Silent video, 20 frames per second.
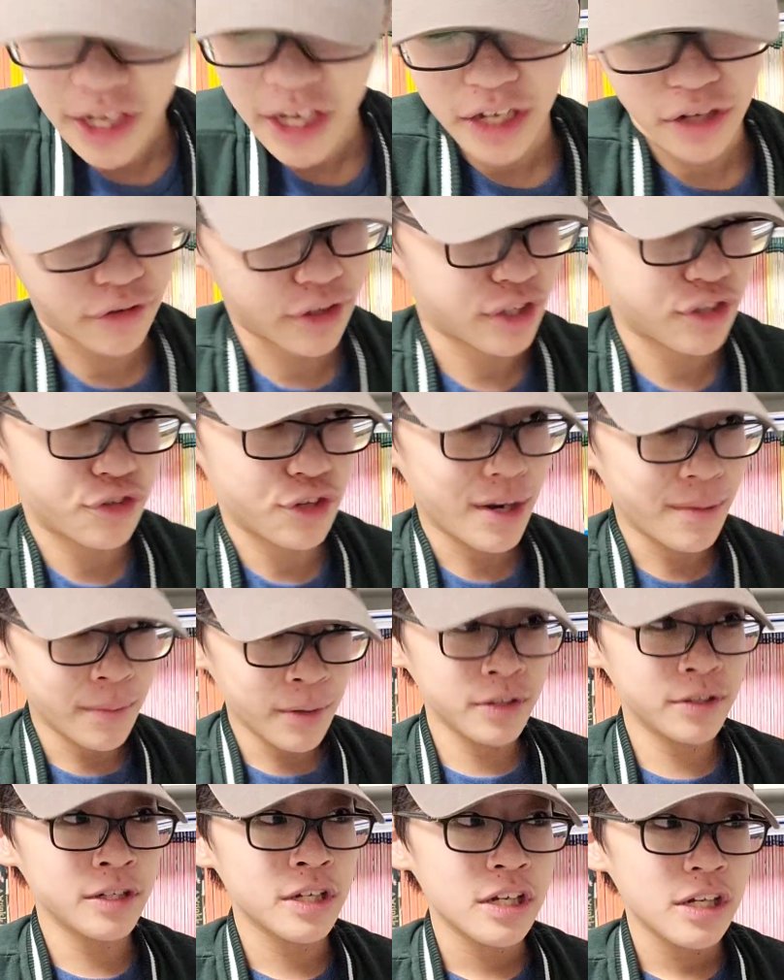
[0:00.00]
create
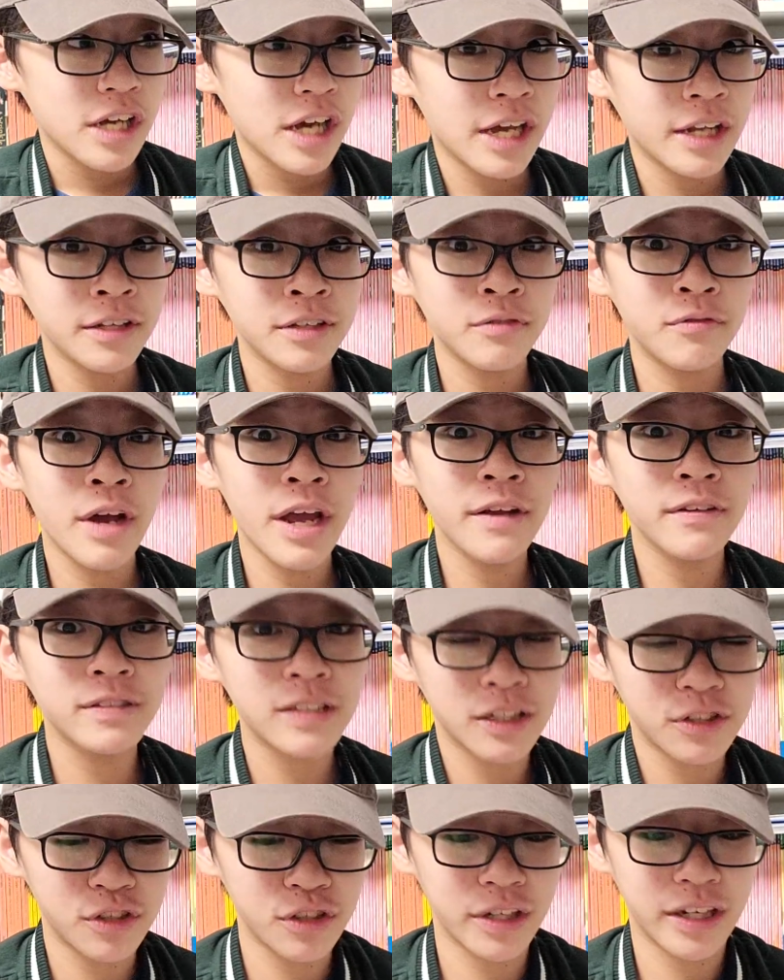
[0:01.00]
tremors, and the waves
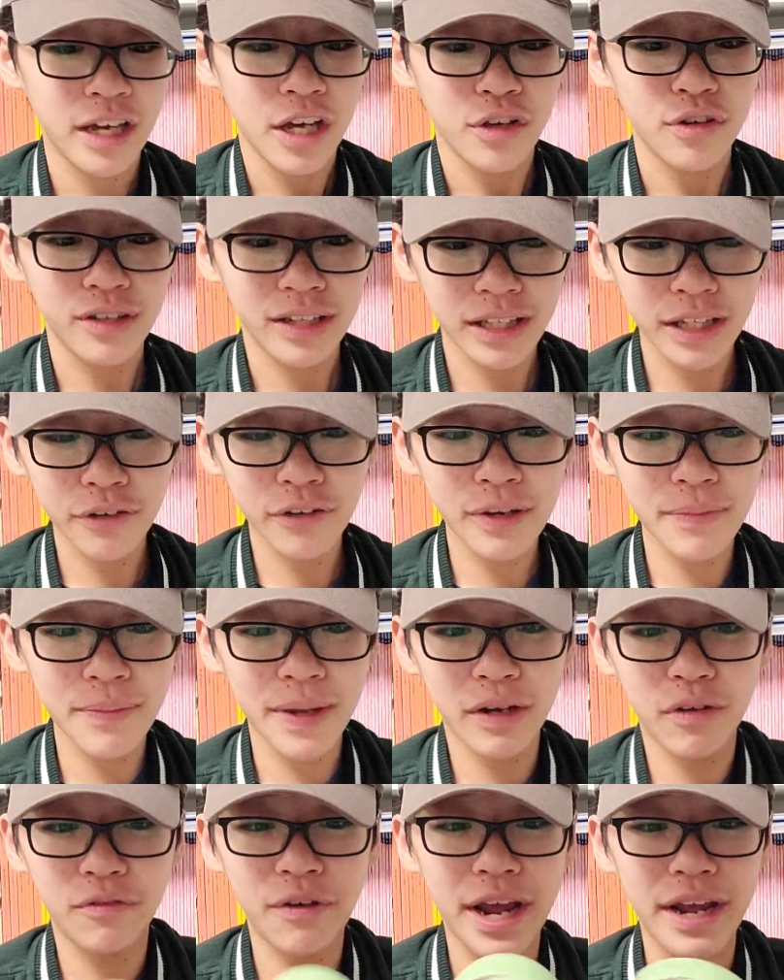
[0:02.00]
that you can literally
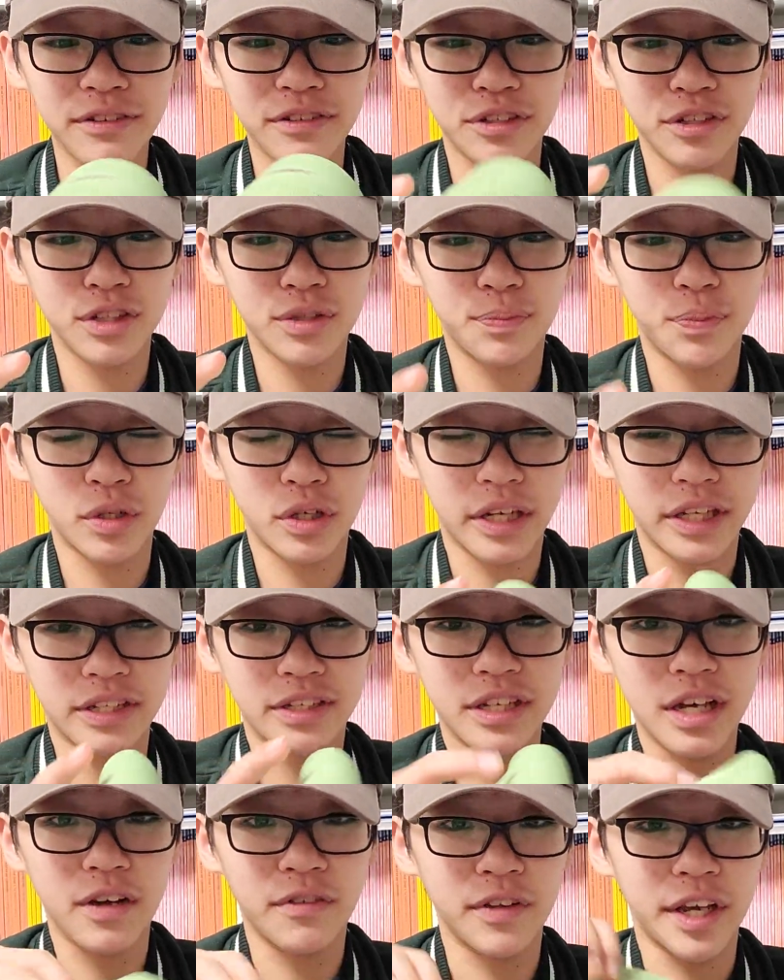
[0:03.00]
make waves in this book
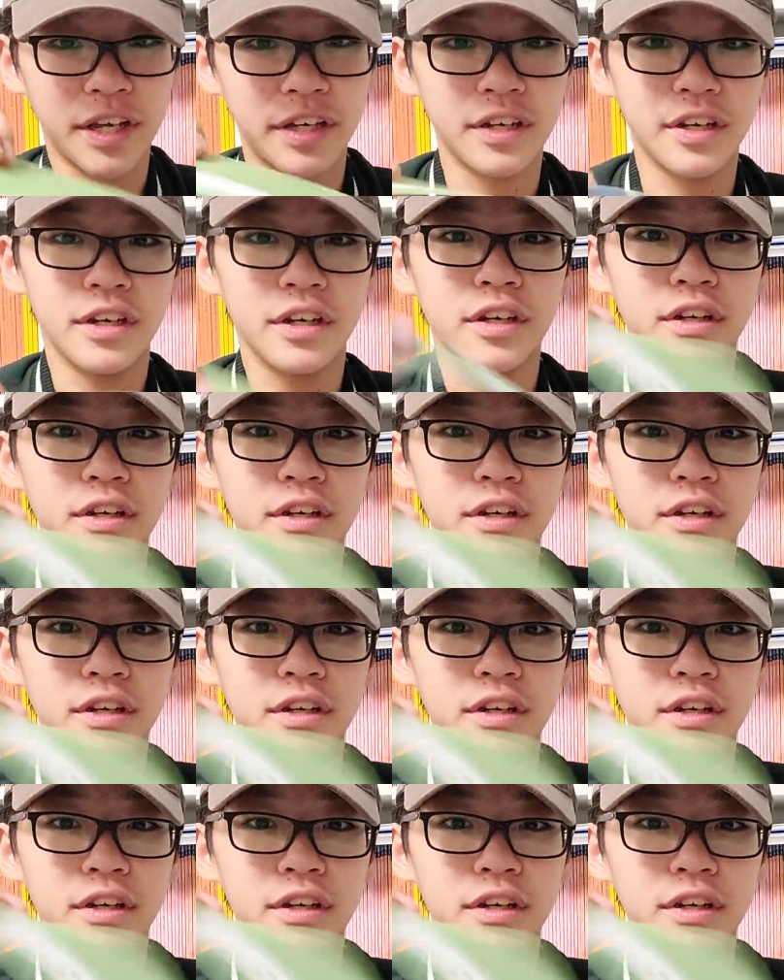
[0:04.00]
itself. Like,